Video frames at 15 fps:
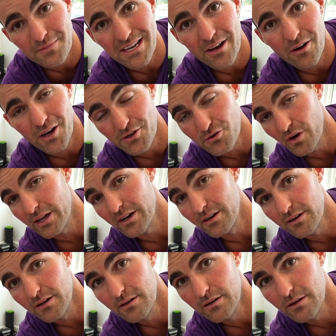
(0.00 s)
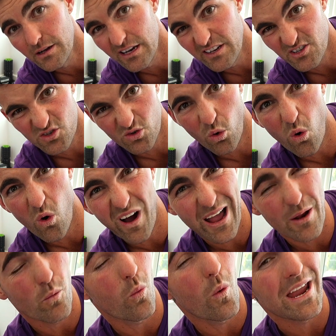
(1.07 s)
dehydrated and sore
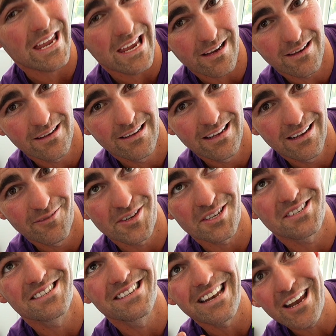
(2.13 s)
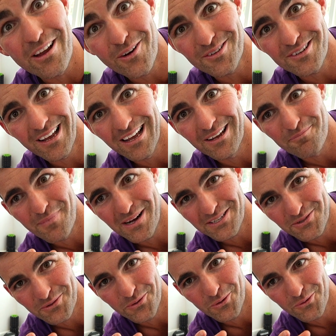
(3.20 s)
and weak. You're sitting on a
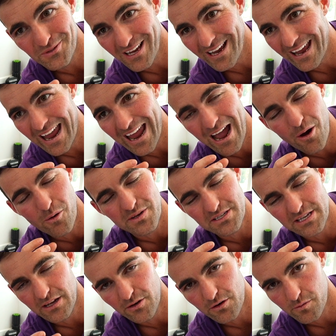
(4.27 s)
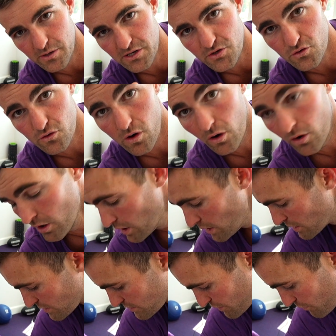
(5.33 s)
muscle all day, how is that going to be strong?
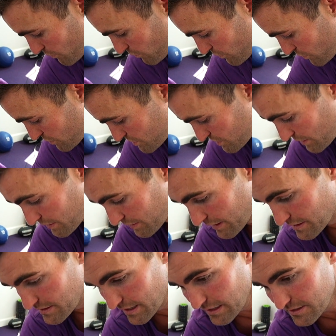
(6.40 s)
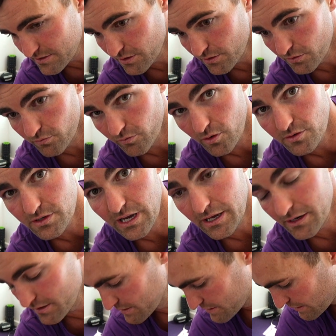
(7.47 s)
So usually these external
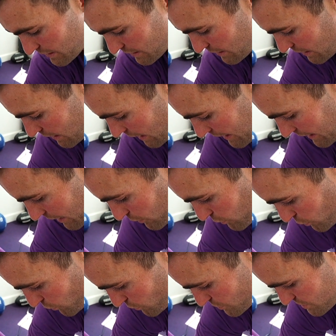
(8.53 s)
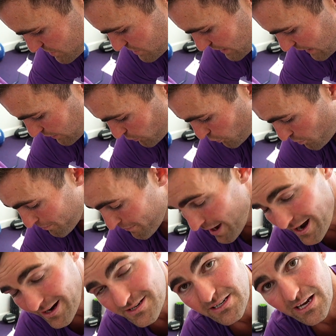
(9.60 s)
rotators and our glutes, our glute
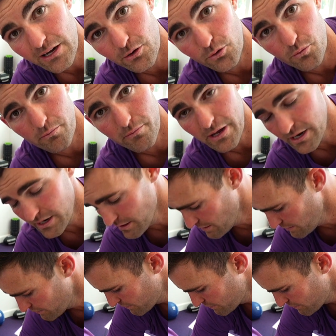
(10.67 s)
max, our glute med,